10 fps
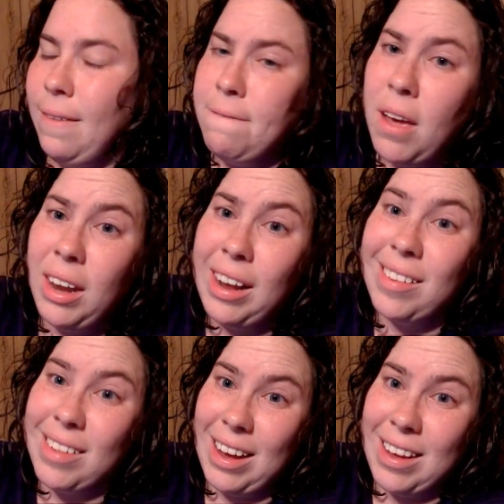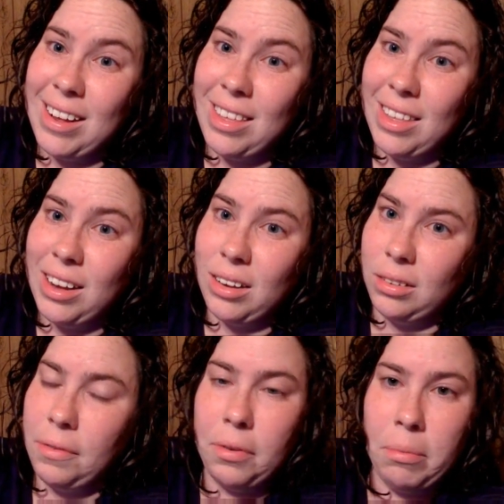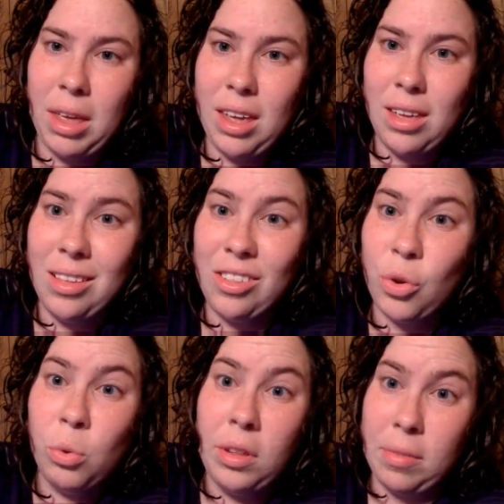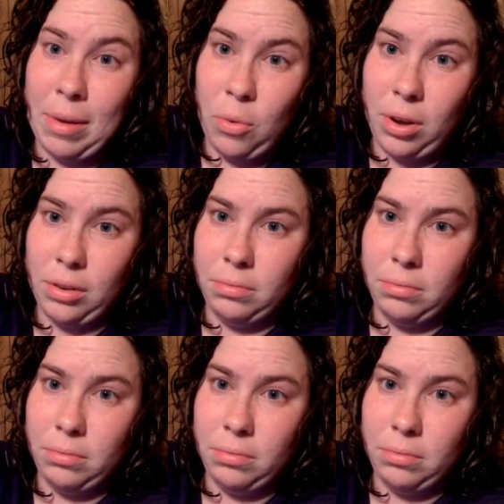Fun anxiety thing. For me, school is a big one.